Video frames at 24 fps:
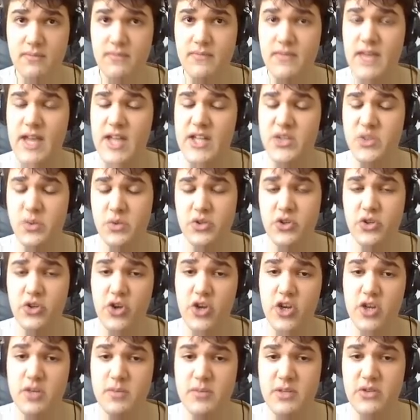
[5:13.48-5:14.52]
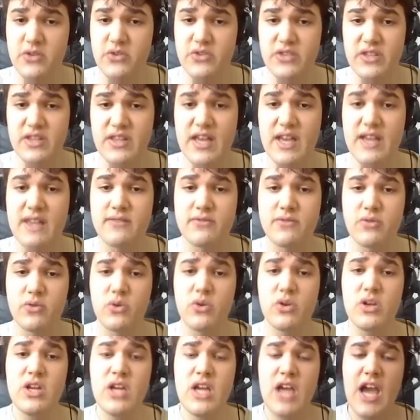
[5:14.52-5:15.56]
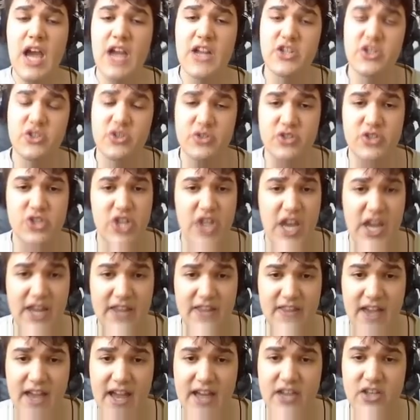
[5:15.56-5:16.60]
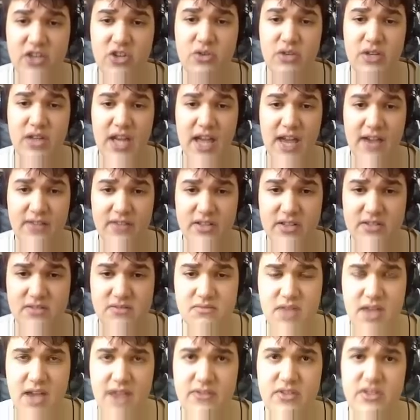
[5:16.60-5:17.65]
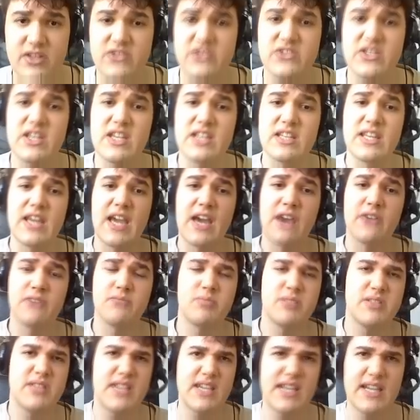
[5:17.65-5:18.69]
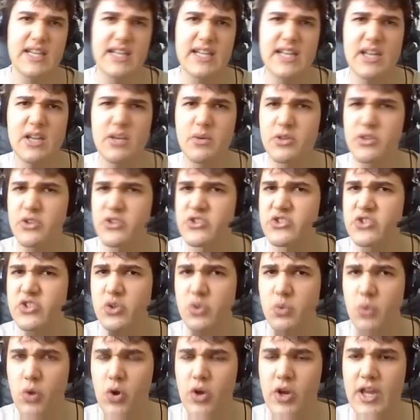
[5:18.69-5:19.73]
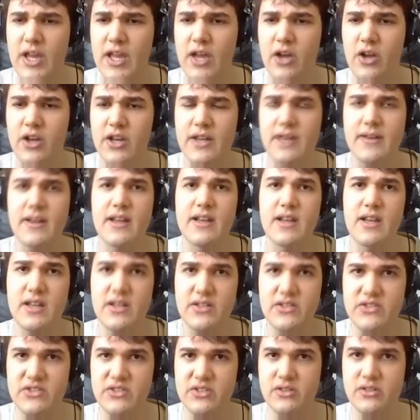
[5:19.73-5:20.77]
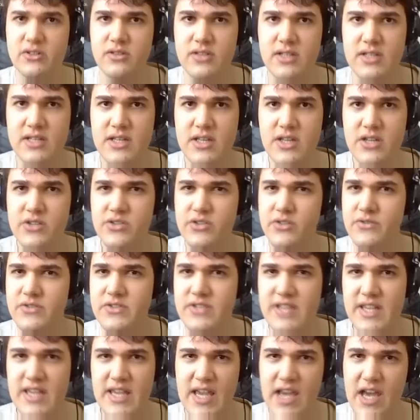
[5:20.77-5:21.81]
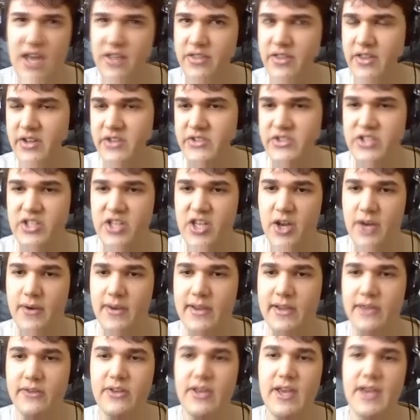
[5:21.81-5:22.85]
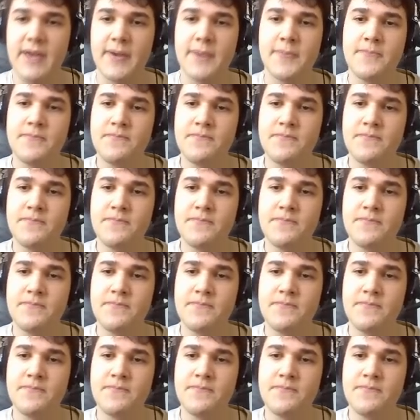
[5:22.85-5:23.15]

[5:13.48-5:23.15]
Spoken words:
That's what you're going to be using that for, and you can check that, and you can have the scene count, particularly when you're still working on it and still sort of seeing how things are going, okay?